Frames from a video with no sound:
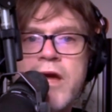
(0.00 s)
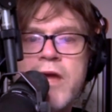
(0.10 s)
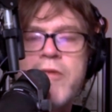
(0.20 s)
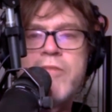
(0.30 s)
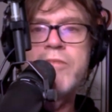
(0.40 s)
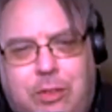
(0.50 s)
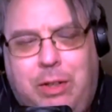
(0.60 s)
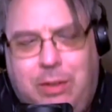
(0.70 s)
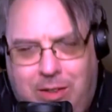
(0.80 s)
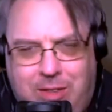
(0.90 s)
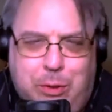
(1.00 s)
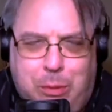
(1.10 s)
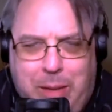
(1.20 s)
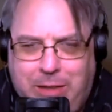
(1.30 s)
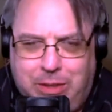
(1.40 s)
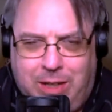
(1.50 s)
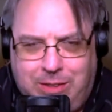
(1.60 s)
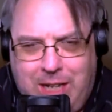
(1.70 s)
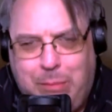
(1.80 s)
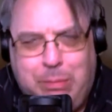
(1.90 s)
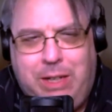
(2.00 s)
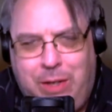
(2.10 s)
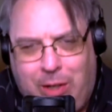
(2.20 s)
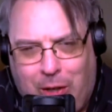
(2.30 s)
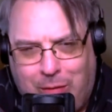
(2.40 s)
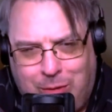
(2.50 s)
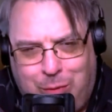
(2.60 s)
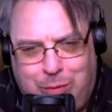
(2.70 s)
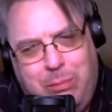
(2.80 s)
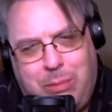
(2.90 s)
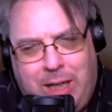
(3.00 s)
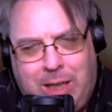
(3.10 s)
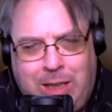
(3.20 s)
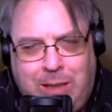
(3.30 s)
I bet. Let's see, let's see what the Patreon say. I bet they'll all vote for Barry.